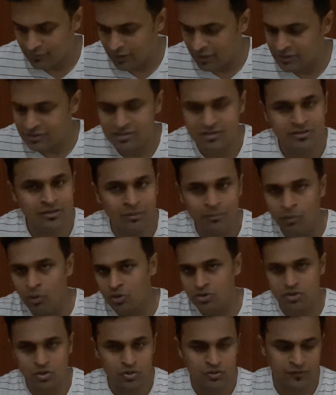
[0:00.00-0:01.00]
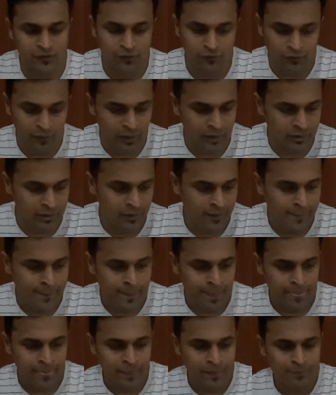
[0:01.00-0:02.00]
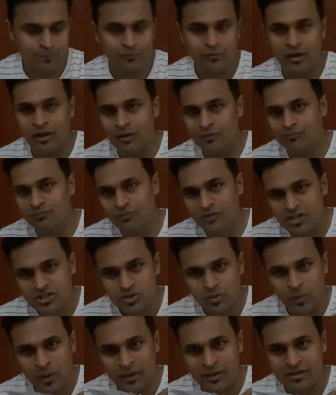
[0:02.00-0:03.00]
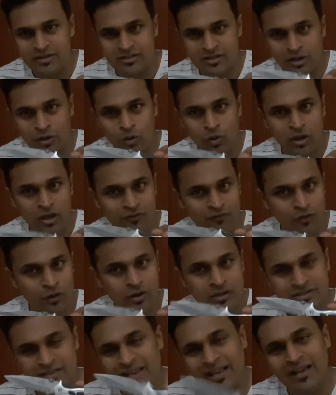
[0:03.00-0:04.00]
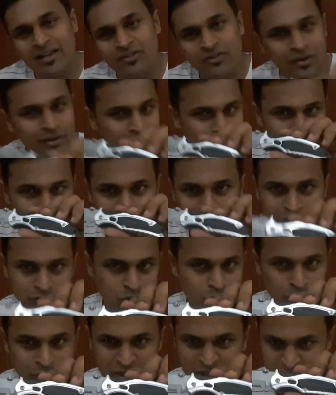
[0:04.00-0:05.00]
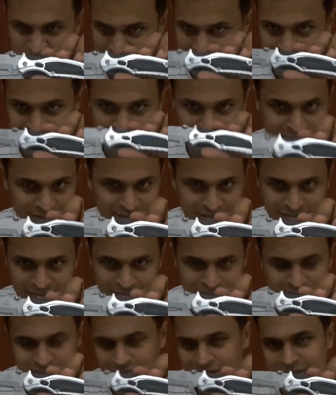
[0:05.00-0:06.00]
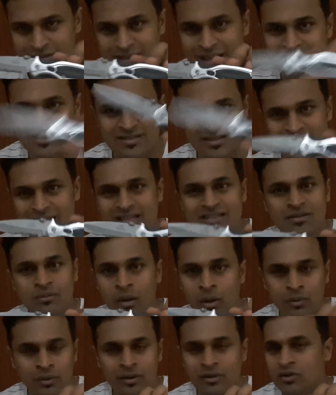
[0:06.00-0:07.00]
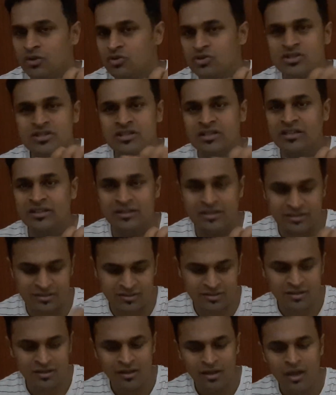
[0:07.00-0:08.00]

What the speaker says: It's the most useful one. This one is still okay for a single day trek. You need to carry this. That's about it. You just need this.